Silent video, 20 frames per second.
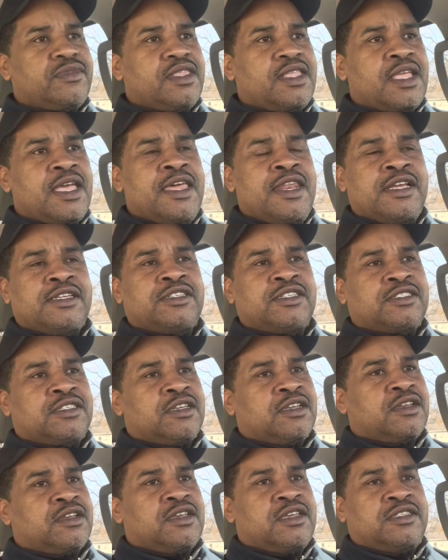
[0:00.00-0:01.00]
it's
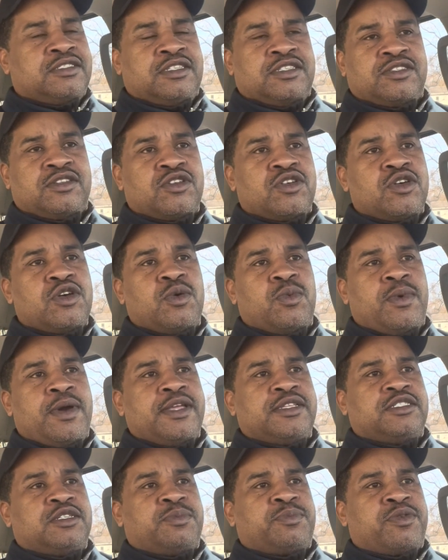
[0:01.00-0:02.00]
just a good way
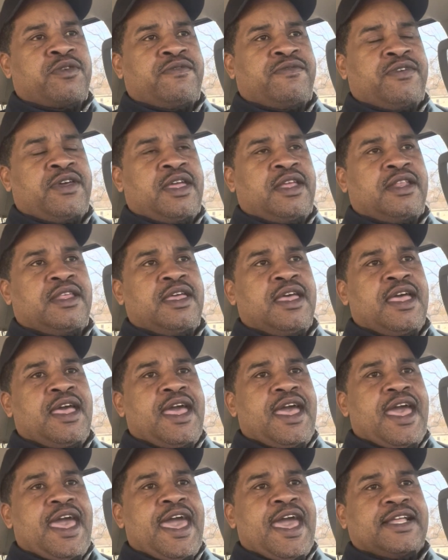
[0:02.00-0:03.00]
to prevent
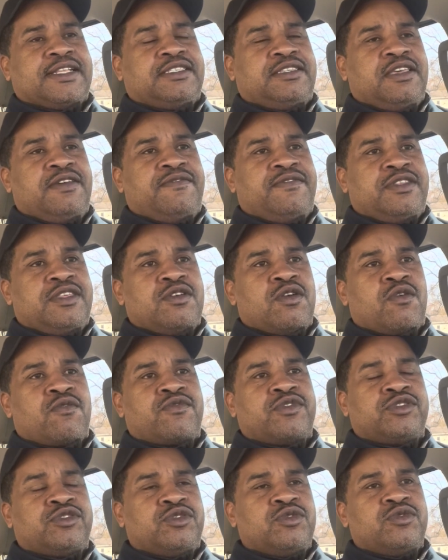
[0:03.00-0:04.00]
activity or
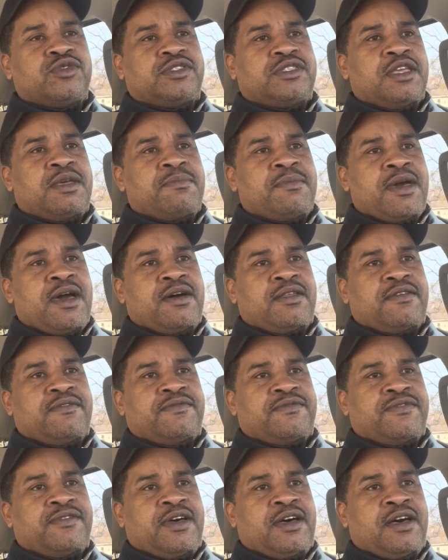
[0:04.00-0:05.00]
reduce the amount
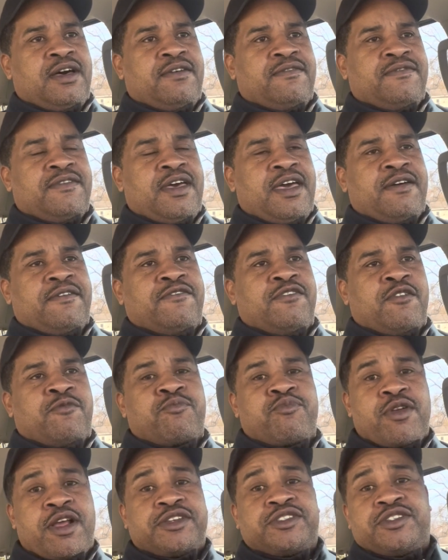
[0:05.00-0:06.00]
of
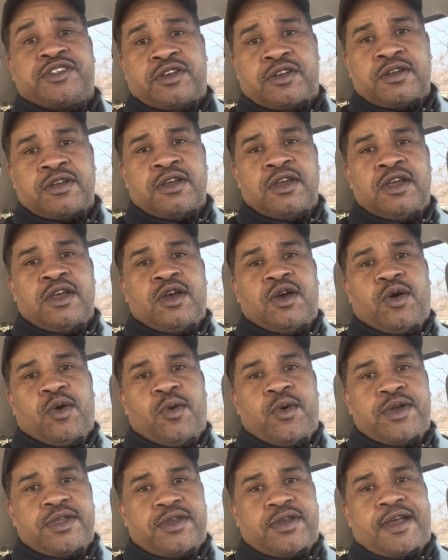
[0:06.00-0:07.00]
pressure
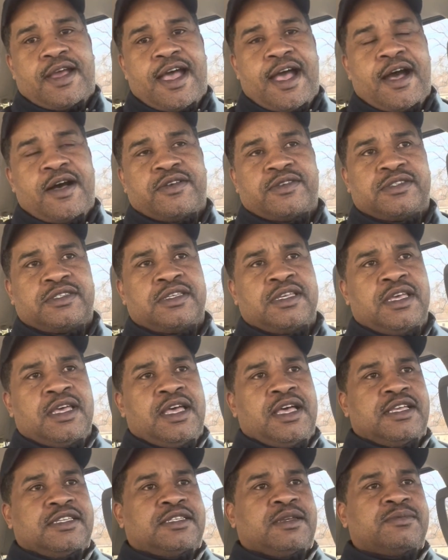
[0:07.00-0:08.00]
on your house.
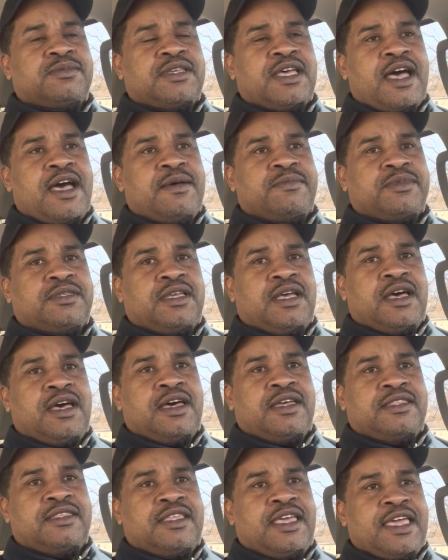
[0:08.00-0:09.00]
Sometimes
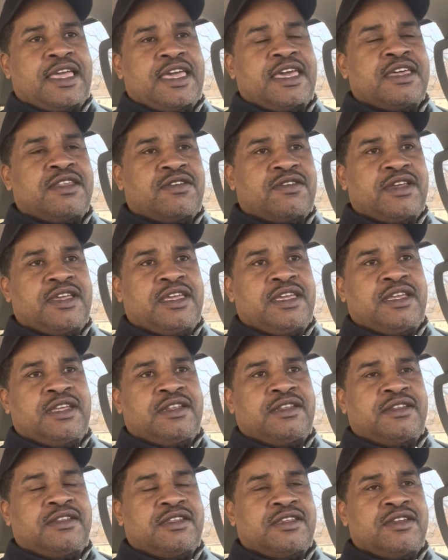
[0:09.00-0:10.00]
they enter
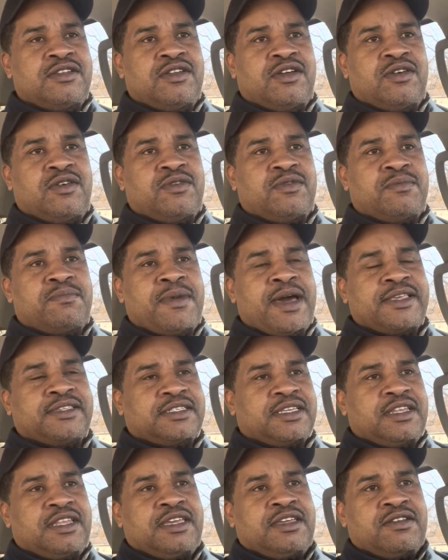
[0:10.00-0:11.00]
in, mice
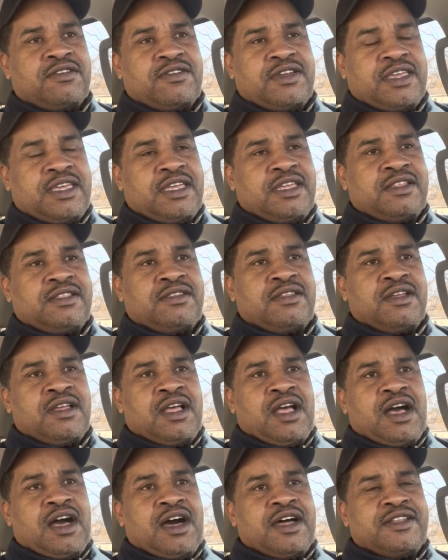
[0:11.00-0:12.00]
can enter in
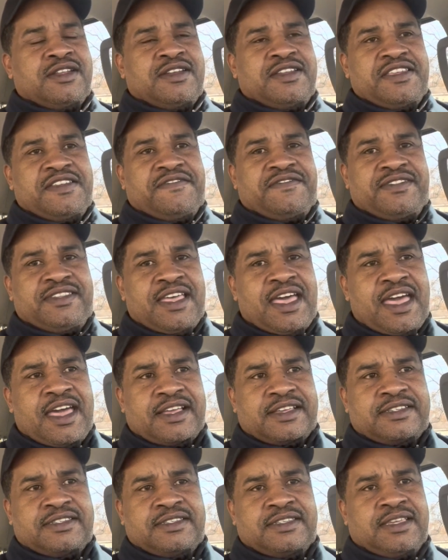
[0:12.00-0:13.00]
underneath
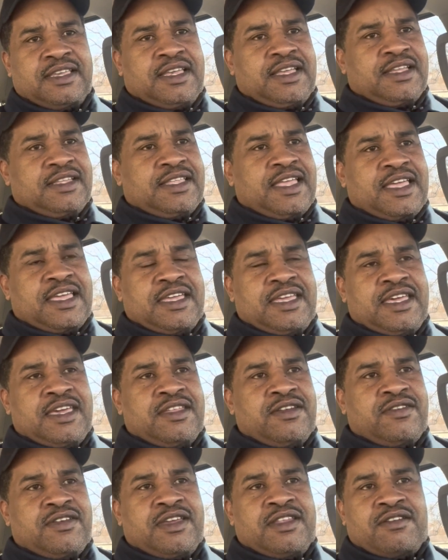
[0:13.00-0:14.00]
decks. They can
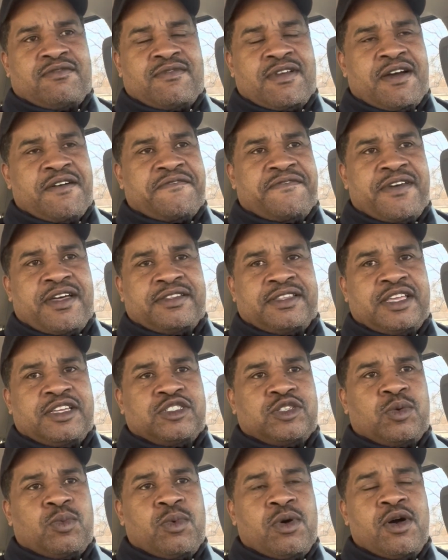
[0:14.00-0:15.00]
enter in around
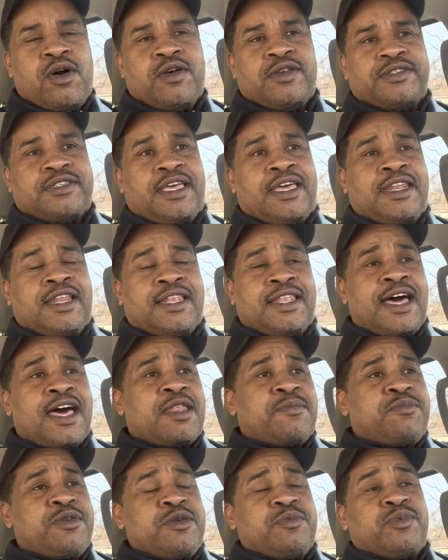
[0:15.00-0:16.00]
foundation walls. And a lot
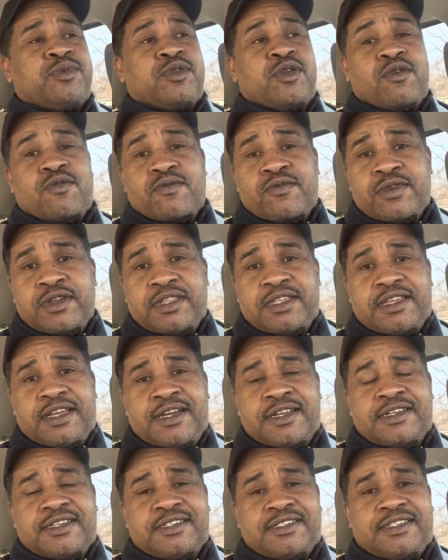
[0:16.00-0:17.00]
of people don't really
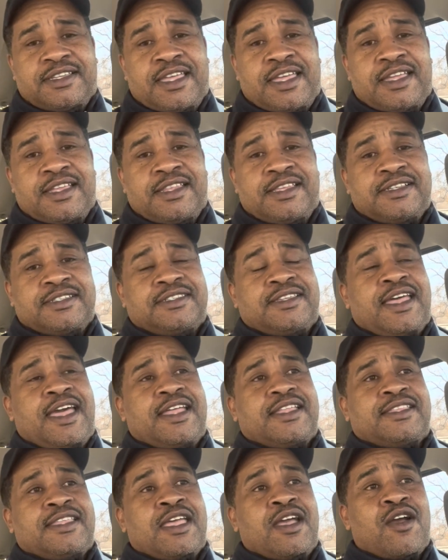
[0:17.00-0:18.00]
understand is
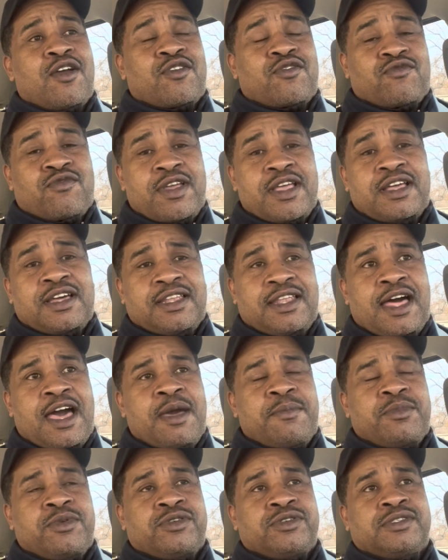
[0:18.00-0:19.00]
that they are great
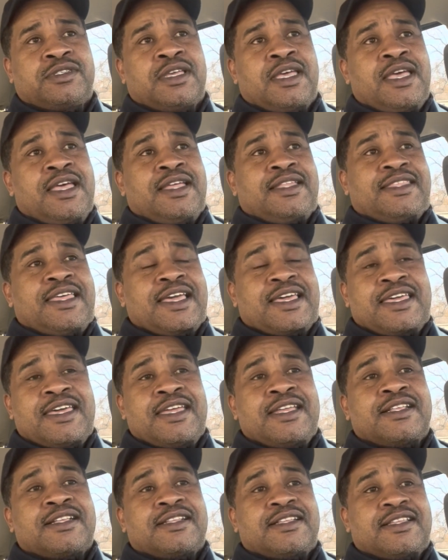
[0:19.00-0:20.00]
climbers. They
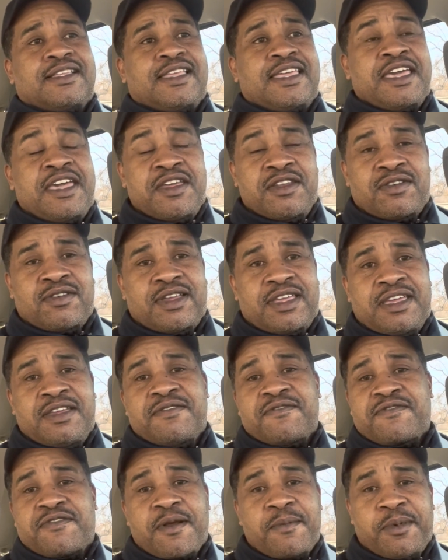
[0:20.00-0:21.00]
can enter
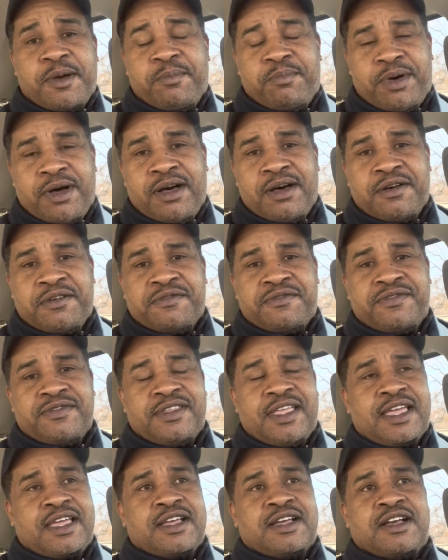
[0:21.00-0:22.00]
in from above.
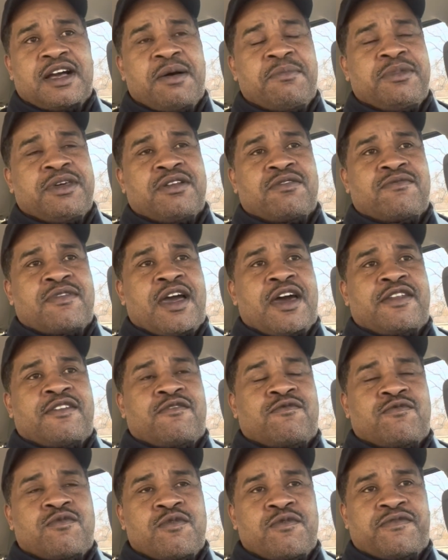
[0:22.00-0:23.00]
They can come in around the
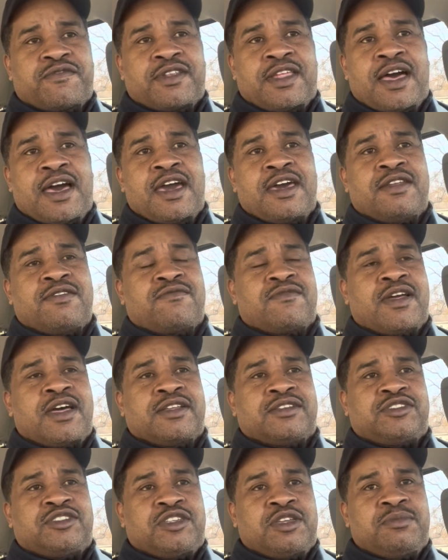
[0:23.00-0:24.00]
roof line,
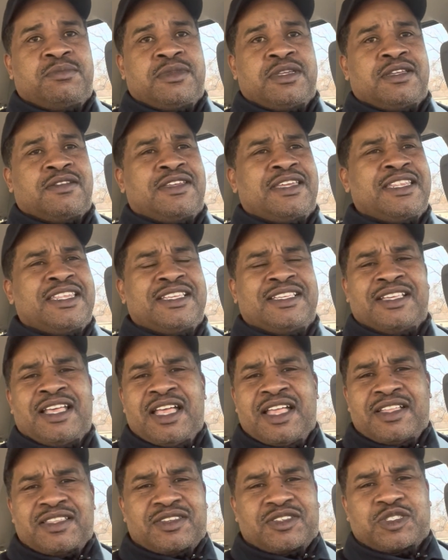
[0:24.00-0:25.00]
around chimney,
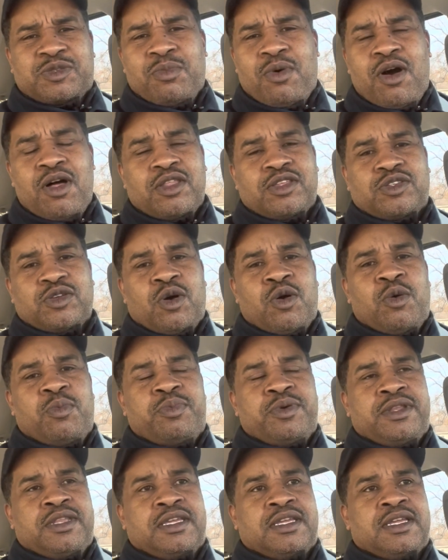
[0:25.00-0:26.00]
the smallest
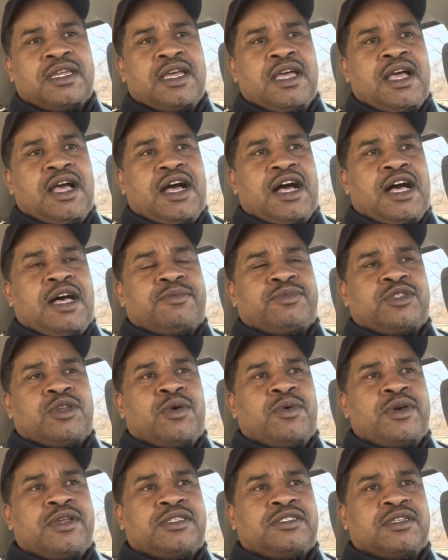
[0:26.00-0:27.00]
opening.
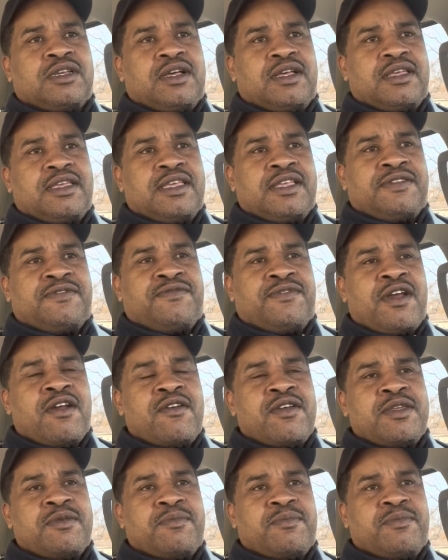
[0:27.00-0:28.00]
So it's
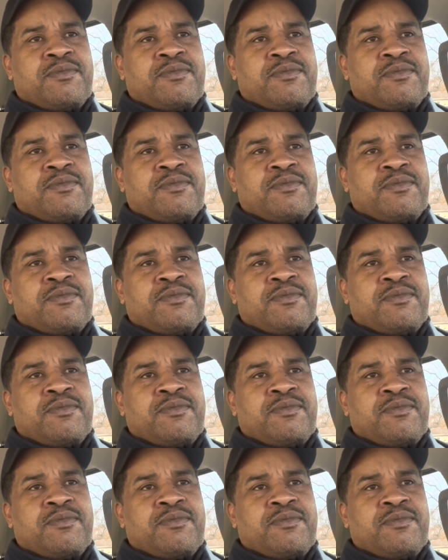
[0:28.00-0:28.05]
very